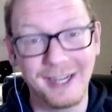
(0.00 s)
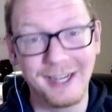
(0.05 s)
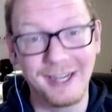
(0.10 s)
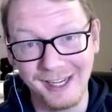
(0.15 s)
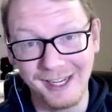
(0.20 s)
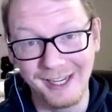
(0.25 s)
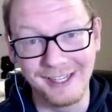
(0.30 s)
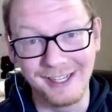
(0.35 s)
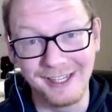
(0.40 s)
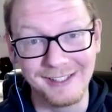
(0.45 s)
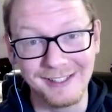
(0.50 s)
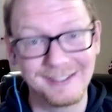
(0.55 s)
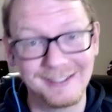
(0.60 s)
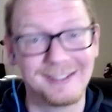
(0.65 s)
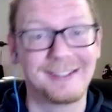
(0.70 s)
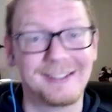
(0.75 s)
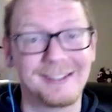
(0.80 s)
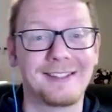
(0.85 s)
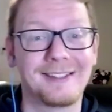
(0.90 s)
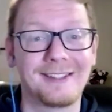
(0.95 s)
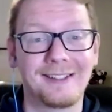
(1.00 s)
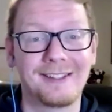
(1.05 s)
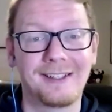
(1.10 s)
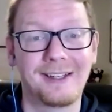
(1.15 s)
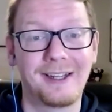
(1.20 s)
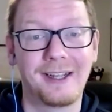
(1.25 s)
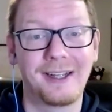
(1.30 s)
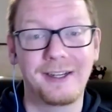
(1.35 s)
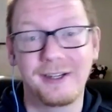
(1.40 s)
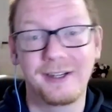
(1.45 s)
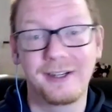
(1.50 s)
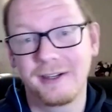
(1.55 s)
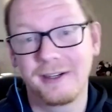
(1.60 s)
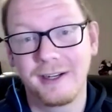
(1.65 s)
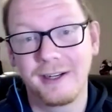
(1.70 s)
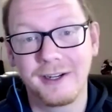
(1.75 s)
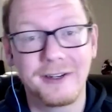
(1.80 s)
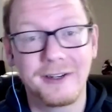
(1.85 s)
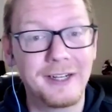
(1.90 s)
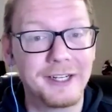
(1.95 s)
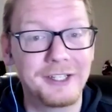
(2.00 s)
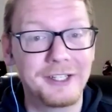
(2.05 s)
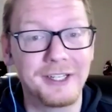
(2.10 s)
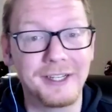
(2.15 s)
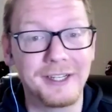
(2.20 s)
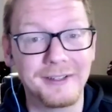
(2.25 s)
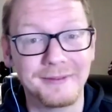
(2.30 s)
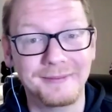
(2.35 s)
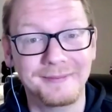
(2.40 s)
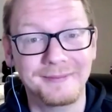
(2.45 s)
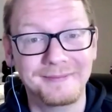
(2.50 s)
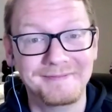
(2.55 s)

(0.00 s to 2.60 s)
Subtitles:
is, I know you're going to crush it.